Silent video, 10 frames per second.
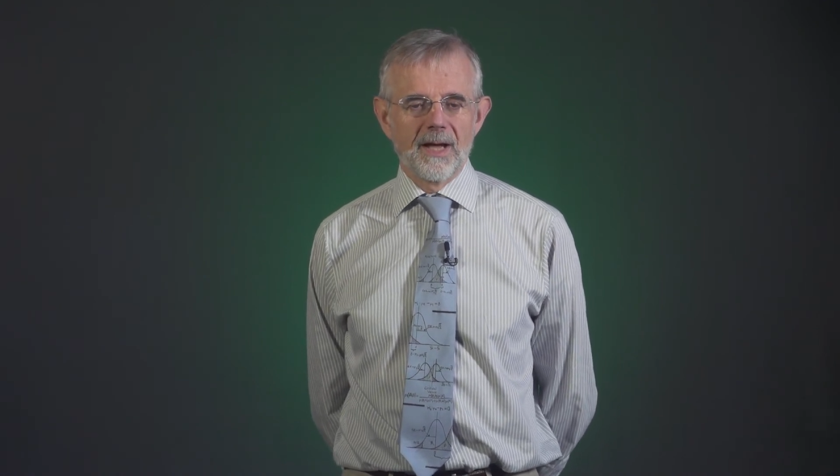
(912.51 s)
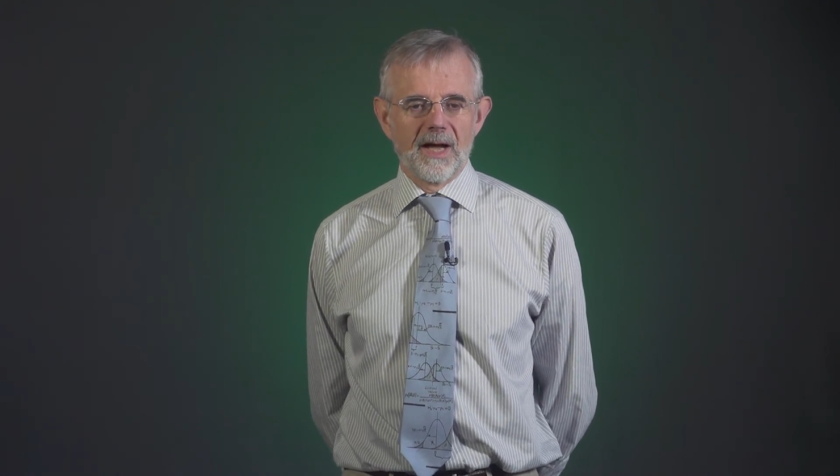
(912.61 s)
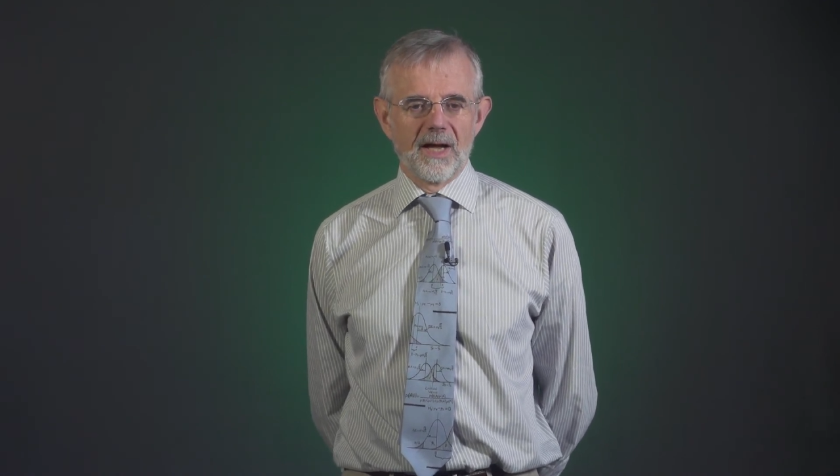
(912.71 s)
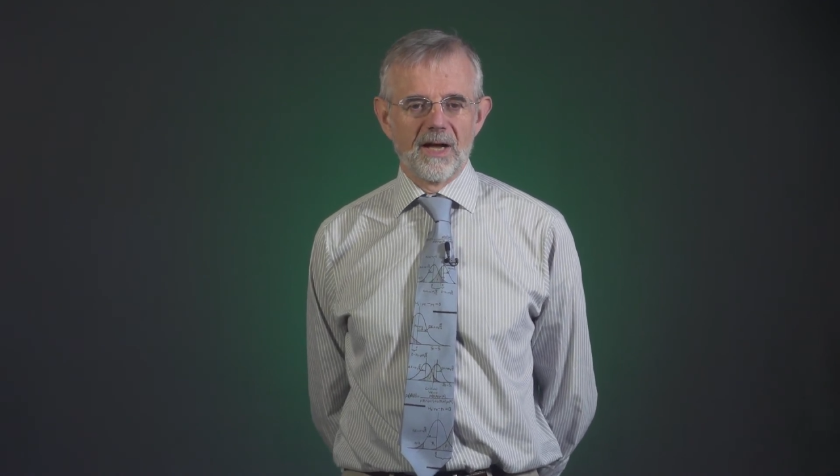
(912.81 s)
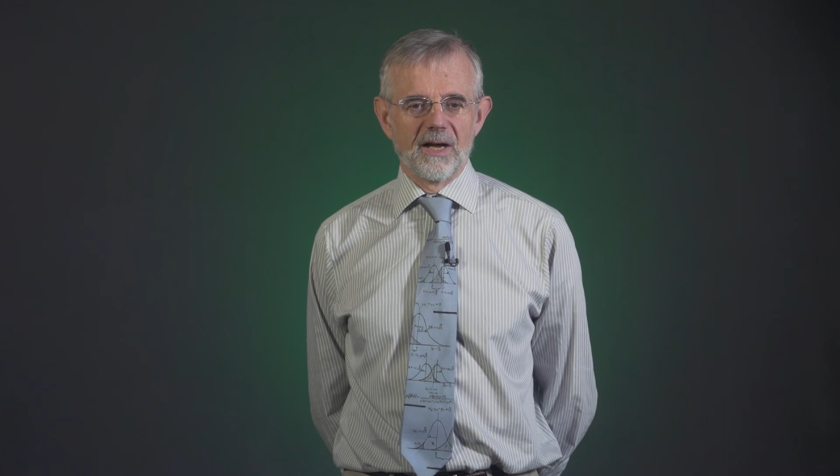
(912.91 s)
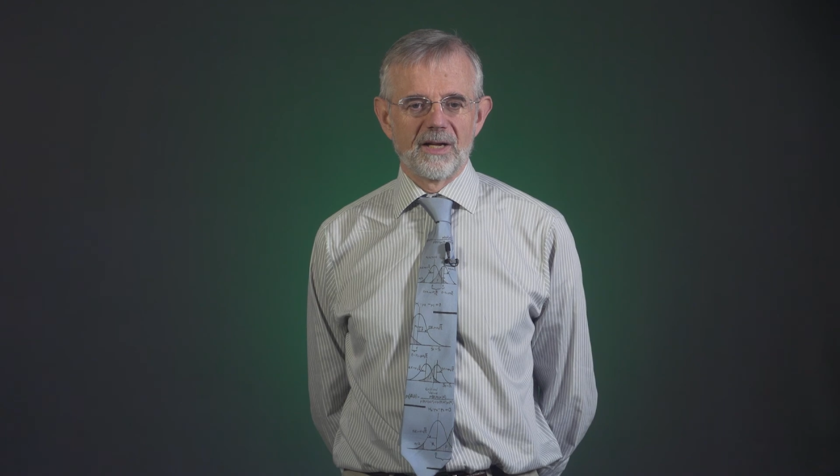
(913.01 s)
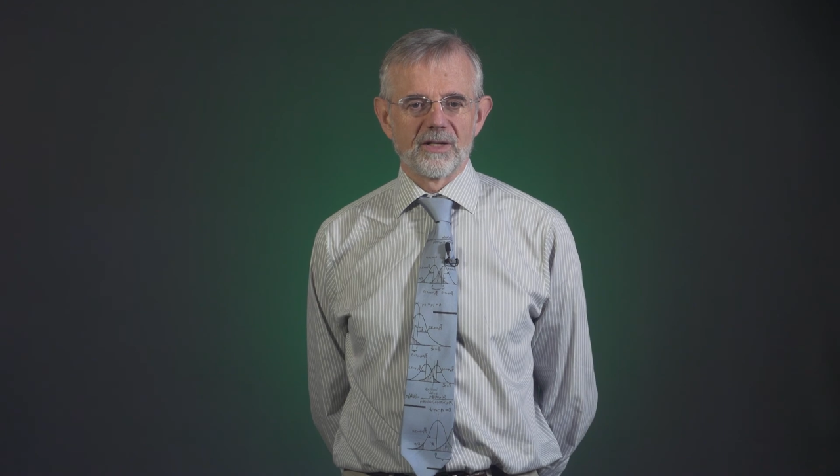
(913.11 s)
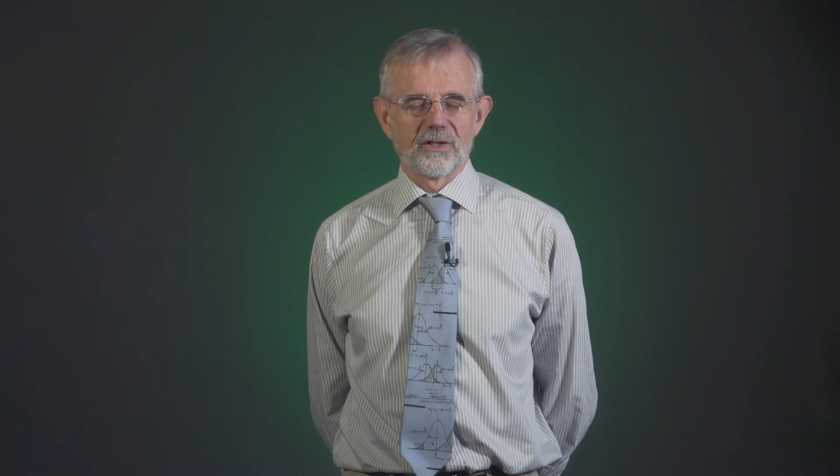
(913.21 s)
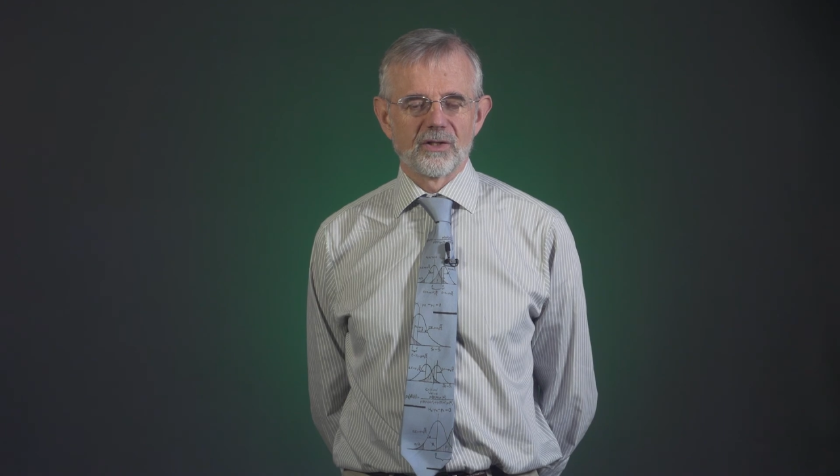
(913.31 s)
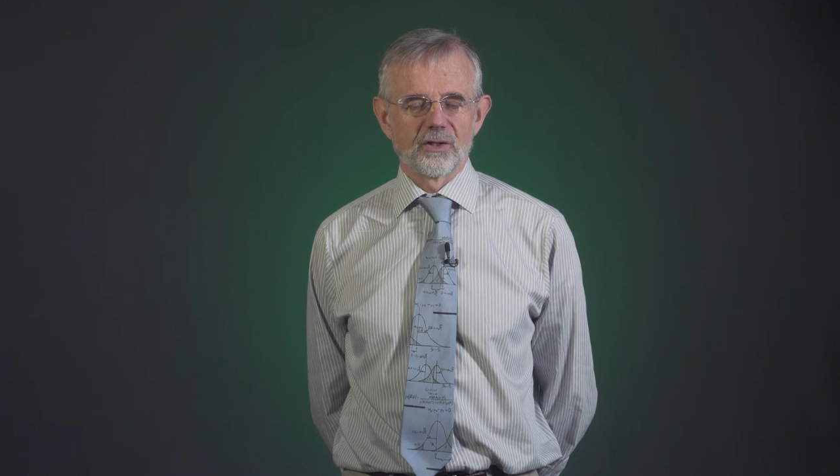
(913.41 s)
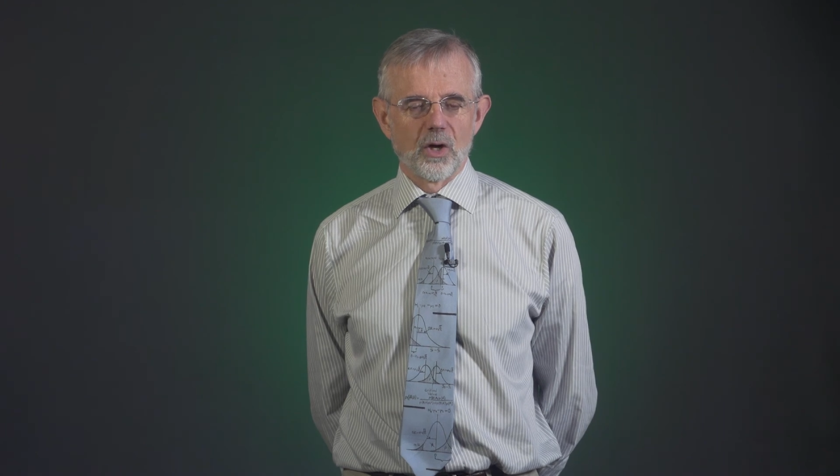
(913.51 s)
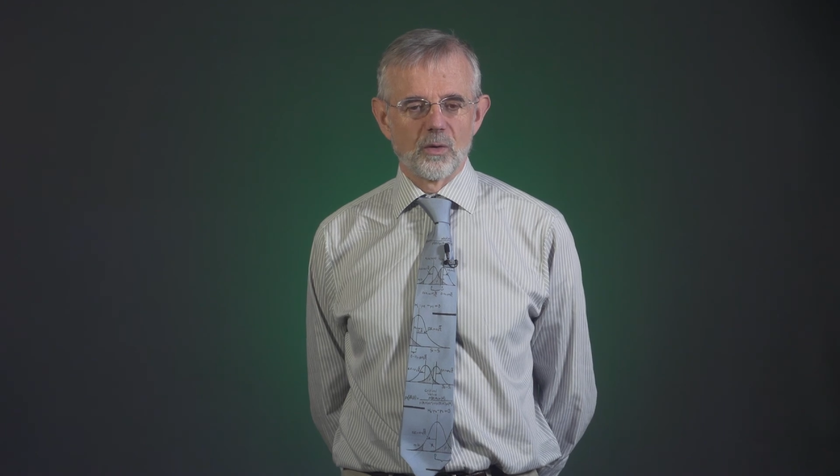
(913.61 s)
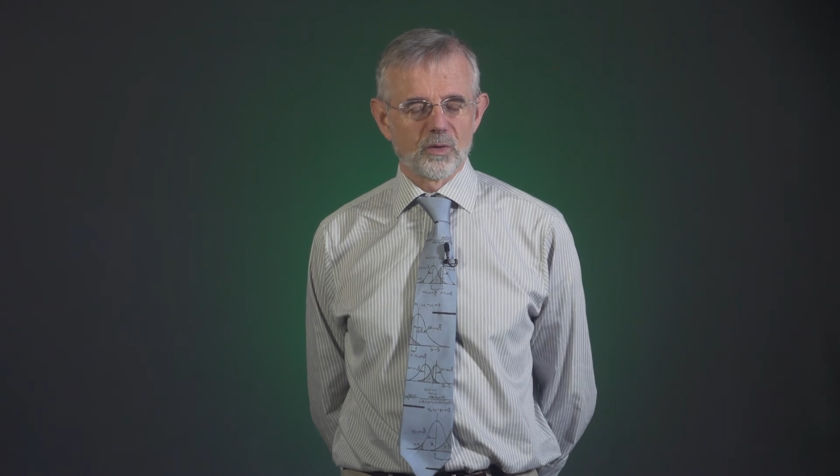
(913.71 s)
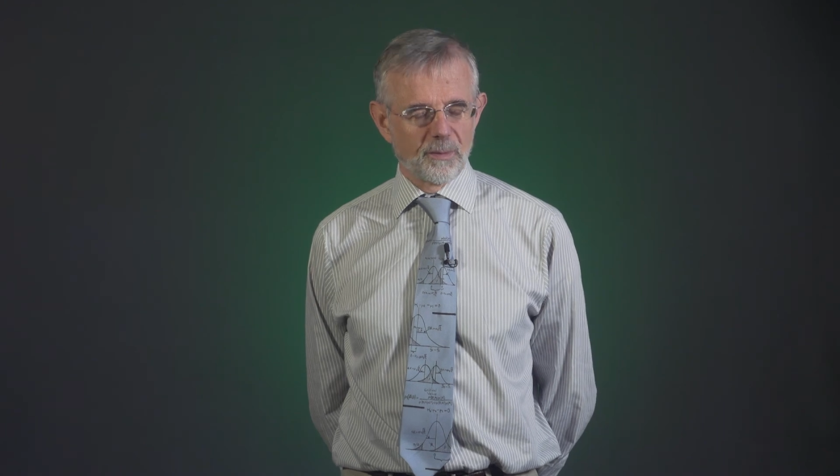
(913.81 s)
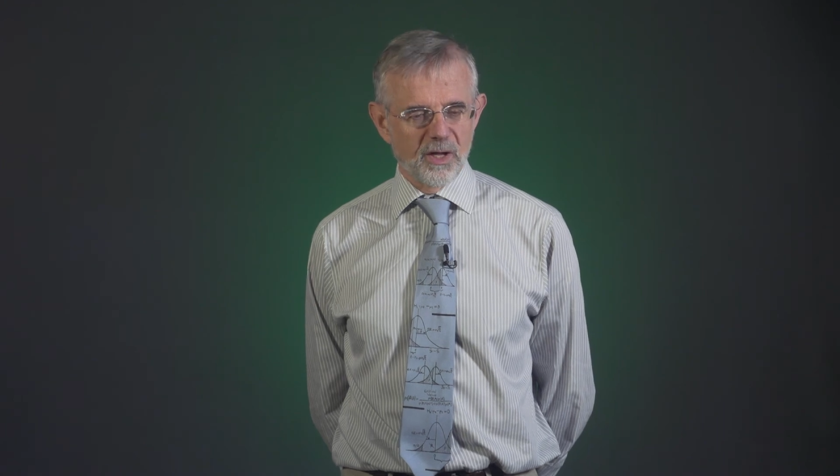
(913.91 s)
Uh,
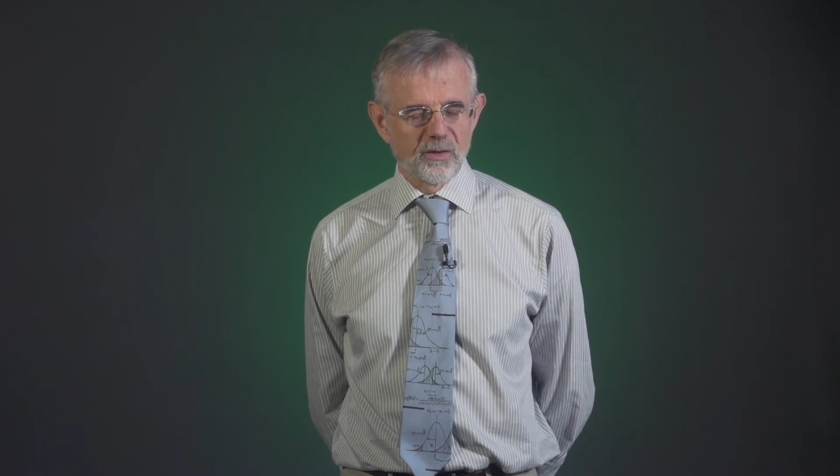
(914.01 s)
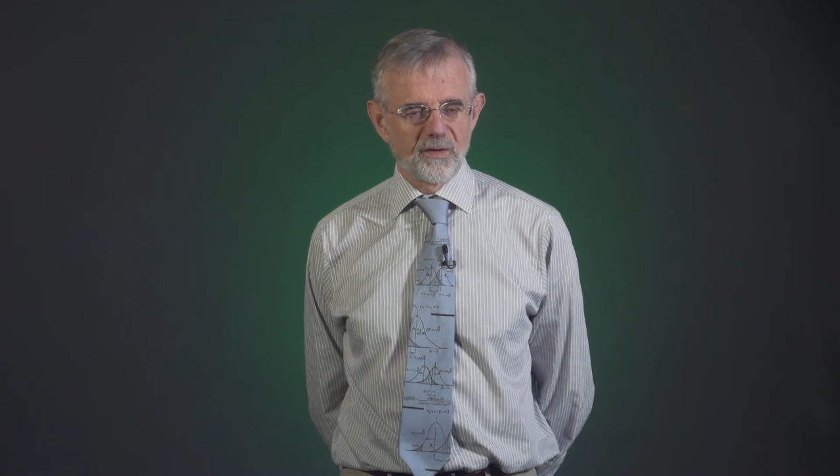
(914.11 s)
so some of those